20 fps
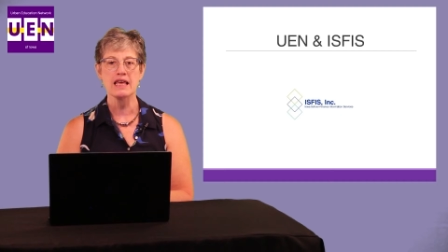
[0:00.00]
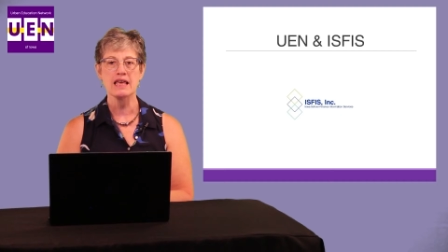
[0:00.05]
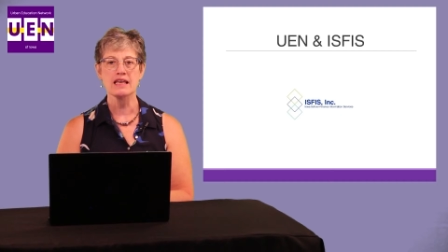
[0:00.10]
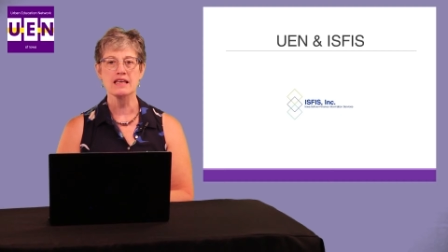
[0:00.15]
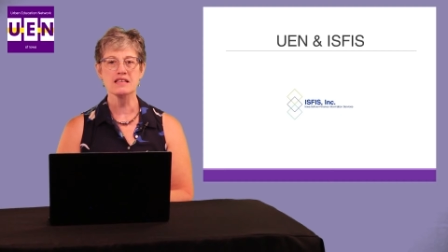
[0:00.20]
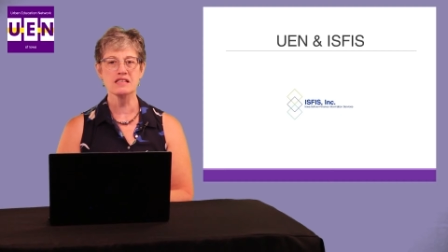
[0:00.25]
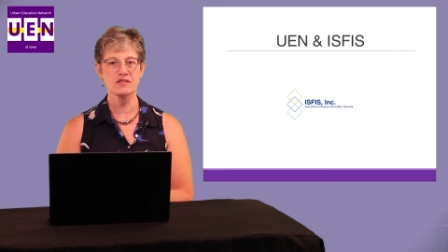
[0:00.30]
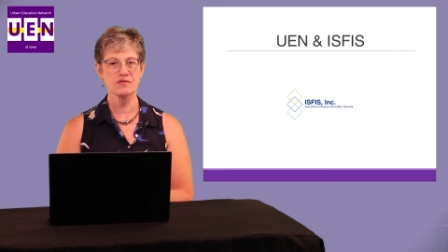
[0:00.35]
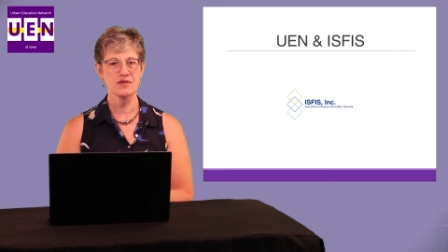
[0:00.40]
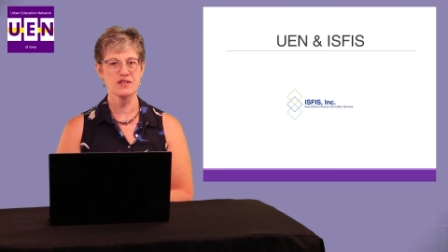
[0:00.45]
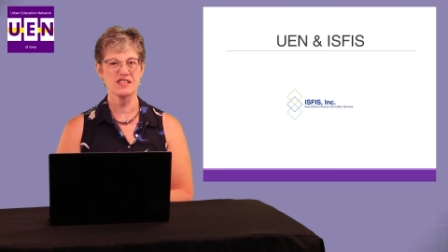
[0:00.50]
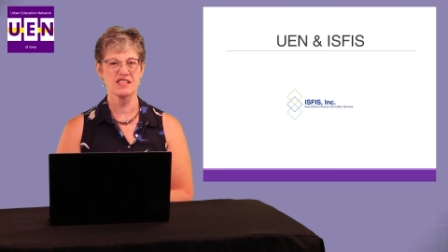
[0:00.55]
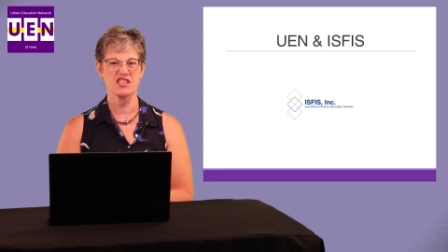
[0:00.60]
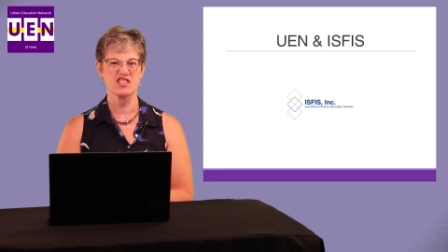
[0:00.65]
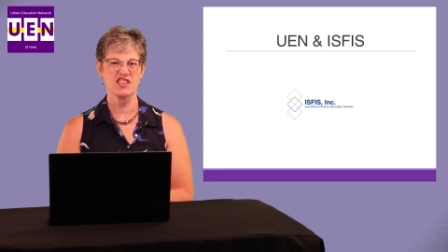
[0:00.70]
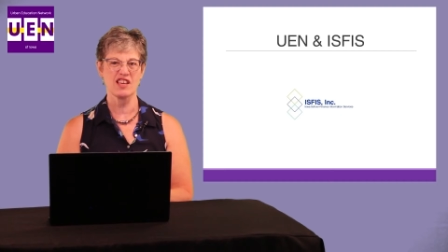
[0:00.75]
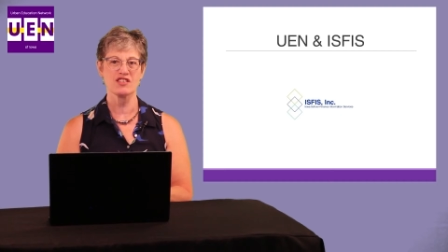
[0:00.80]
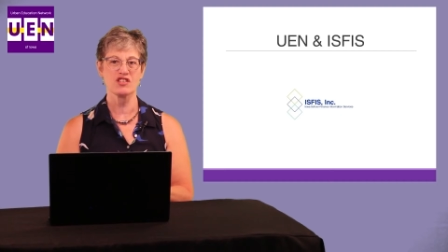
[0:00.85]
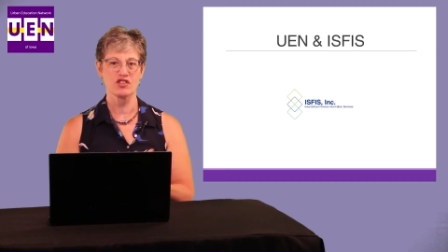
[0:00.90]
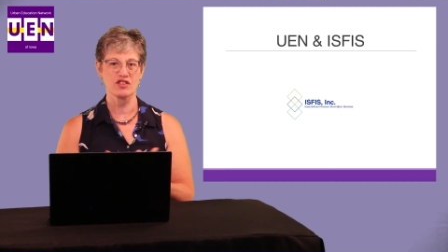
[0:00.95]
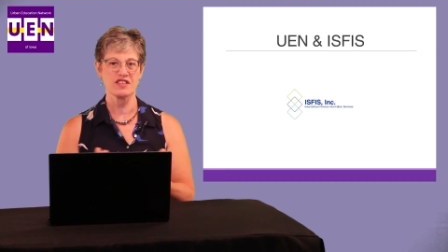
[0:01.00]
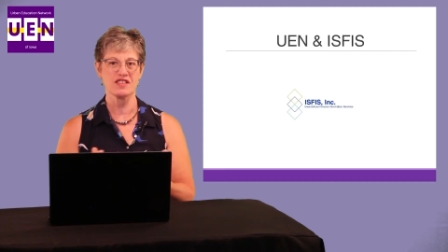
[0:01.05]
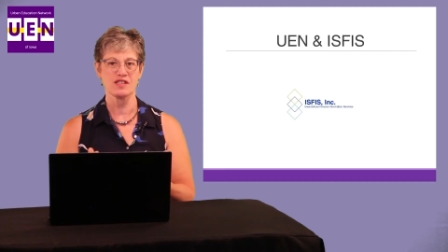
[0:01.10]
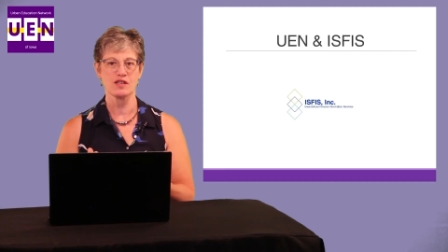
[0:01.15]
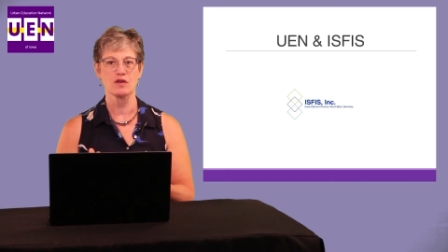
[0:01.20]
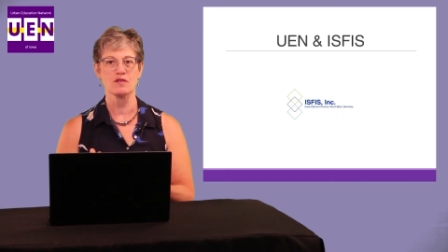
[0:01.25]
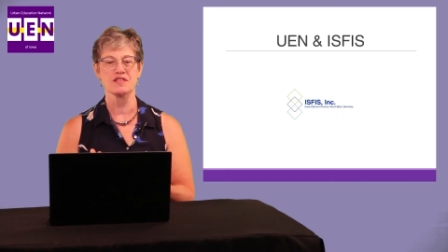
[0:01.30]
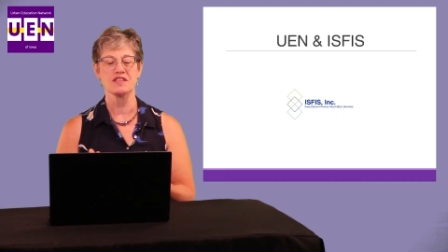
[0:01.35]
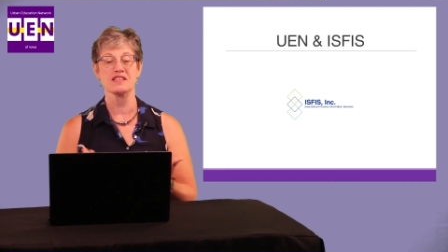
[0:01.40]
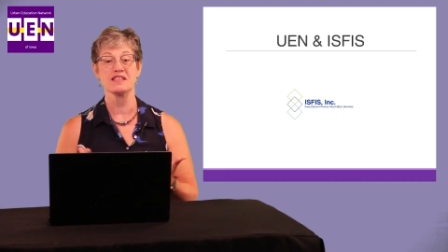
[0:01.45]
ISFIS essentially
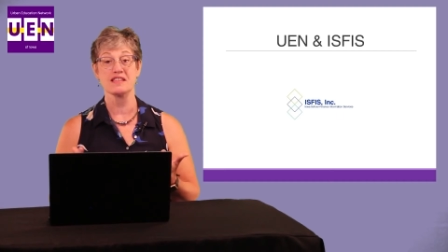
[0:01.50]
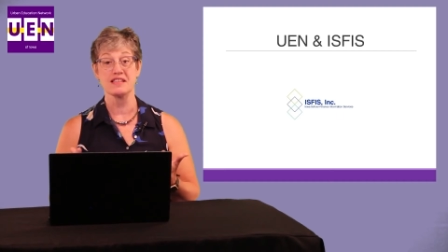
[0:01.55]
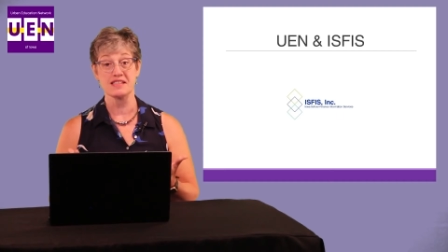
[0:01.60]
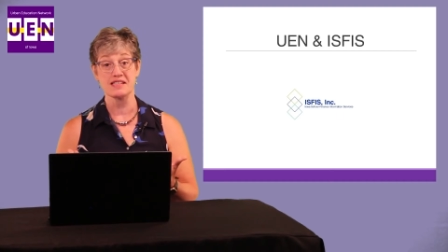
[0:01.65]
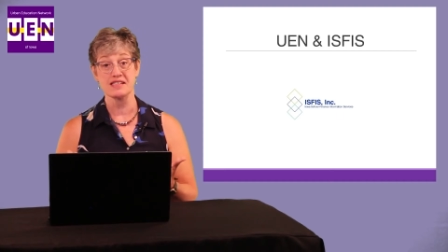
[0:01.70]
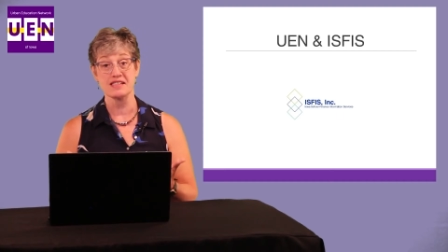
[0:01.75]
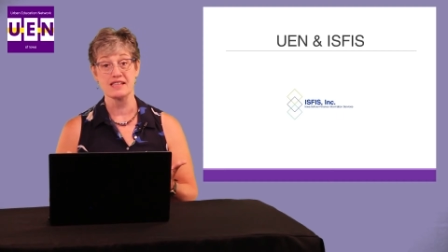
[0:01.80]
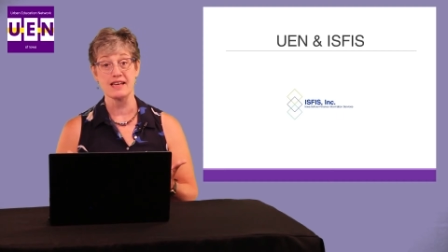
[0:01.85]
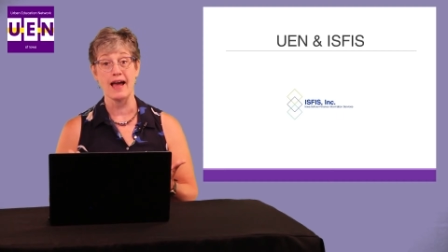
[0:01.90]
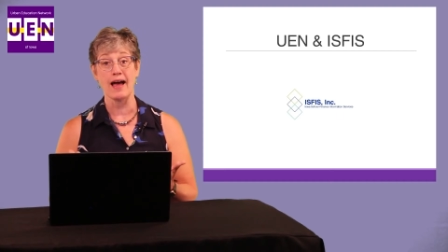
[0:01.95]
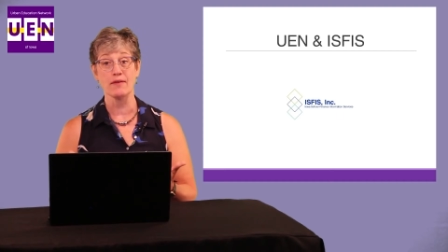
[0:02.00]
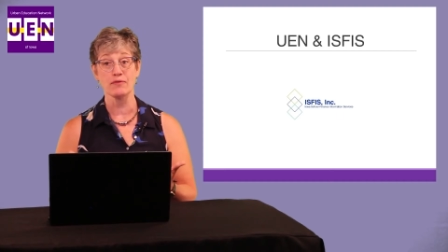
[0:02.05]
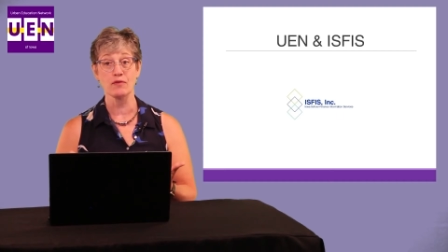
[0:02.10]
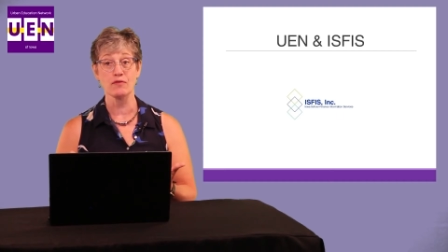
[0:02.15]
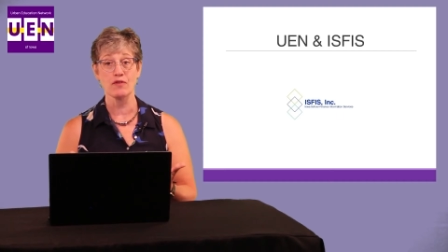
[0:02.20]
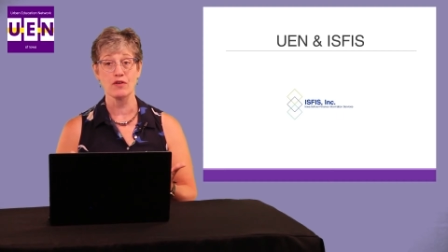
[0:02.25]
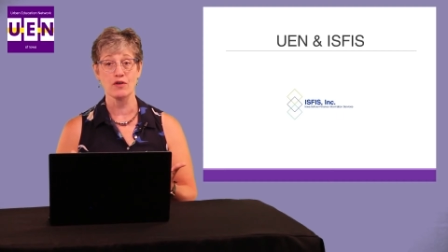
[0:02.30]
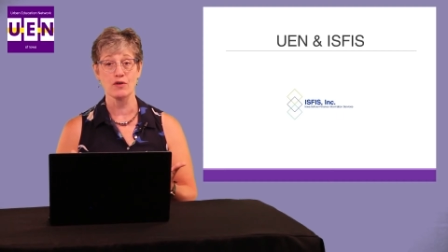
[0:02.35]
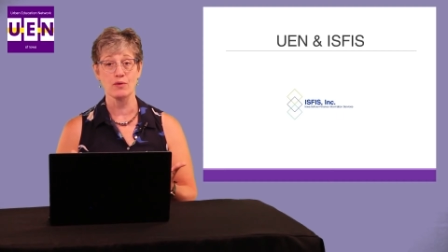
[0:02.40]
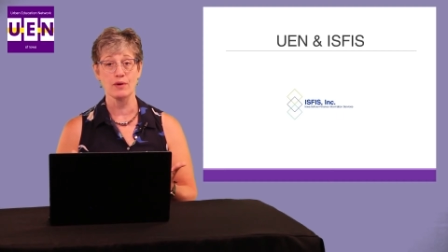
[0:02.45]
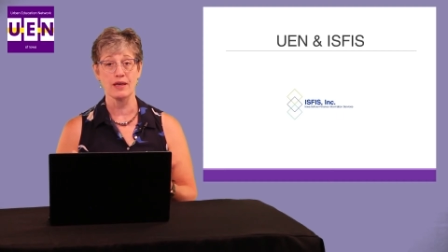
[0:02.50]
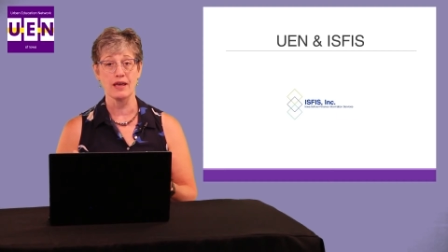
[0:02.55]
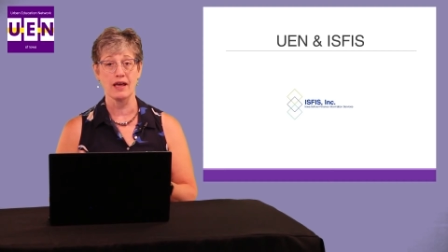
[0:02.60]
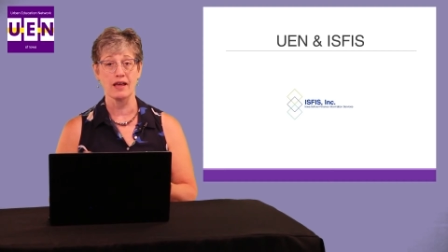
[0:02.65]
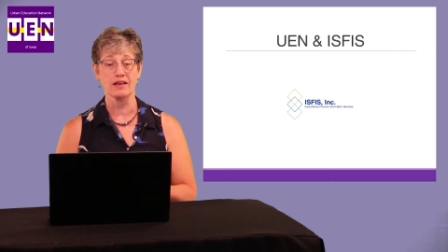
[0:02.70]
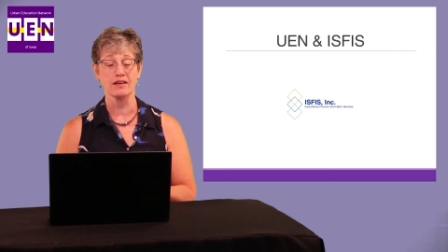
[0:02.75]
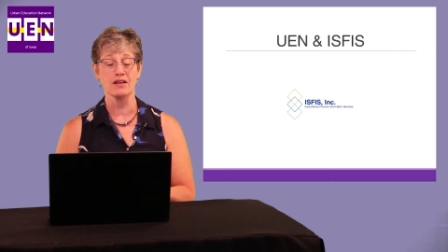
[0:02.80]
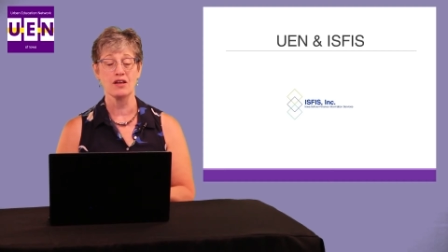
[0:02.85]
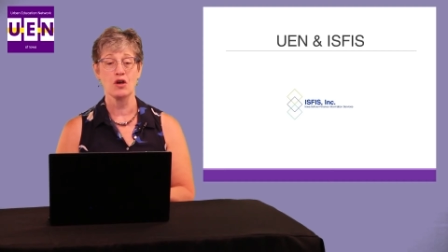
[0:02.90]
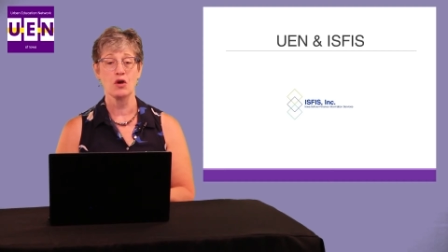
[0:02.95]
serves as the staff of the
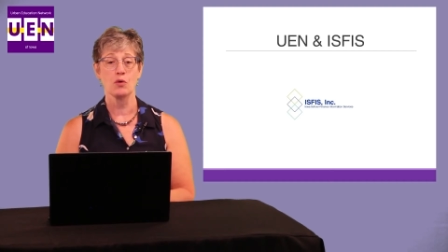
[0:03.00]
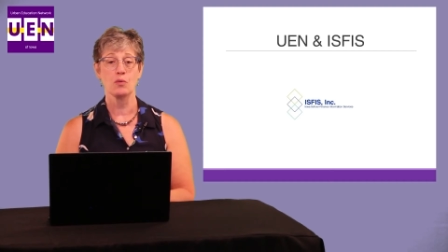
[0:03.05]
UEN.